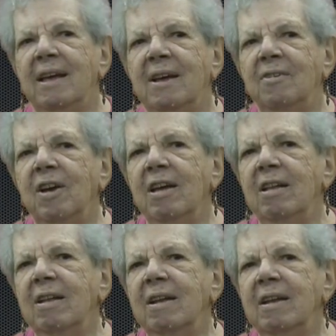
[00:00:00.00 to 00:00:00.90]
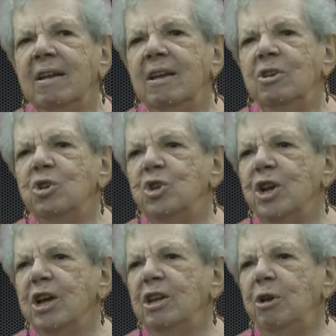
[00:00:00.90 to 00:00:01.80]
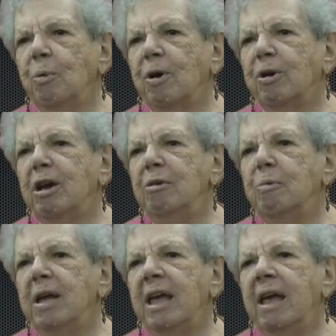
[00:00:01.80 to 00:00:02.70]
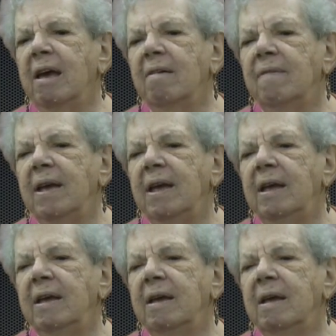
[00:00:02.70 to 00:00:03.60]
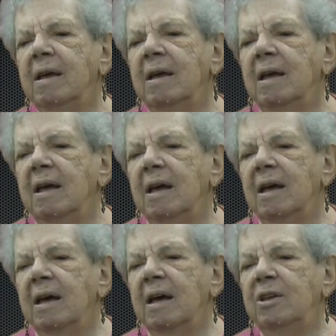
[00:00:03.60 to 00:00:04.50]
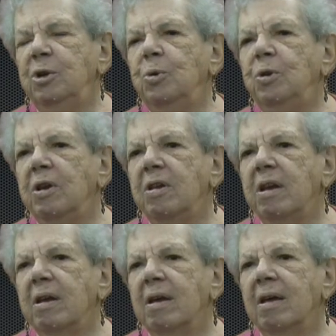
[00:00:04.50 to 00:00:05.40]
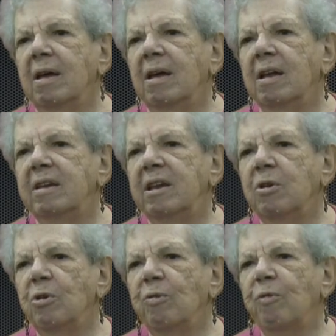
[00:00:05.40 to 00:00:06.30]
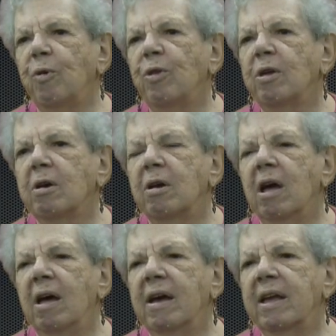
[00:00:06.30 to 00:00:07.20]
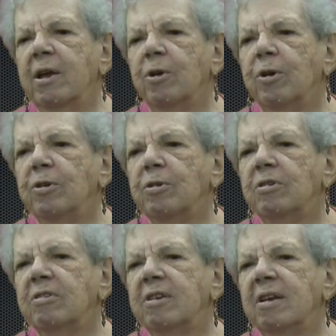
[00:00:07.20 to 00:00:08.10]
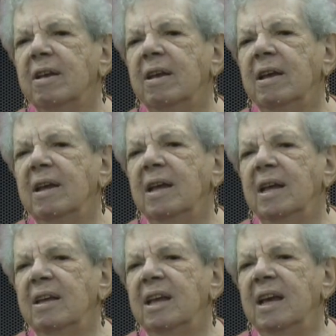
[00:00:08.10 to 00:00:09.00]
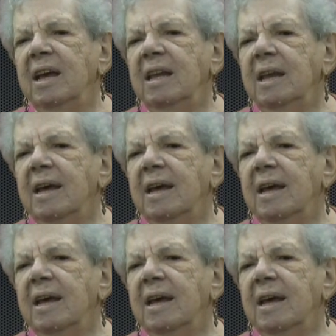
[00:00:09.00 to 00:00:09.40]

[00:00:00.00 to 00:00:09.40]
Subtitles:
Well, in January we have a union dinner for the carriers, and